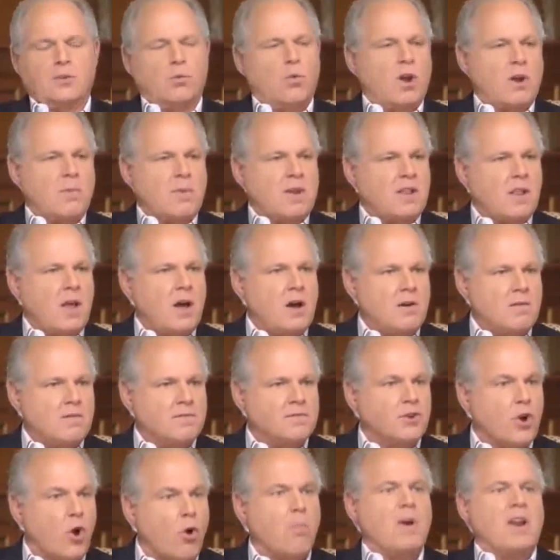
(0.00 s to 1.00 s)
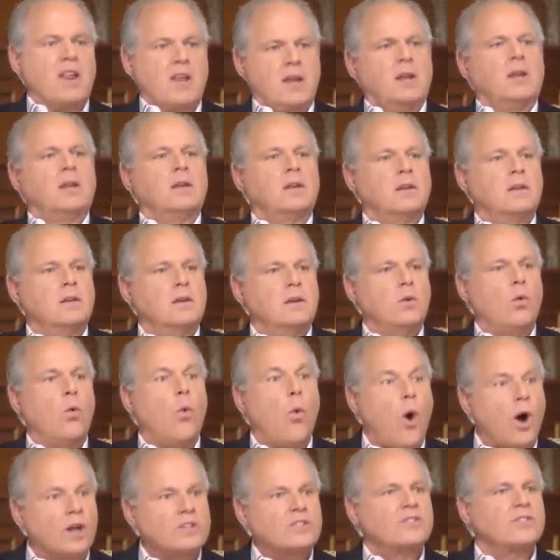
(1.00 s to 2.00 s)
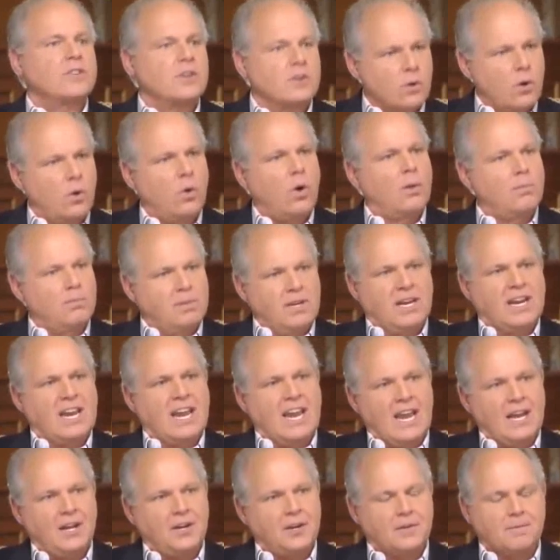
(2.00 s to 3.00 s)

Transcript: and to want to be loved. Nobody wants to grow up being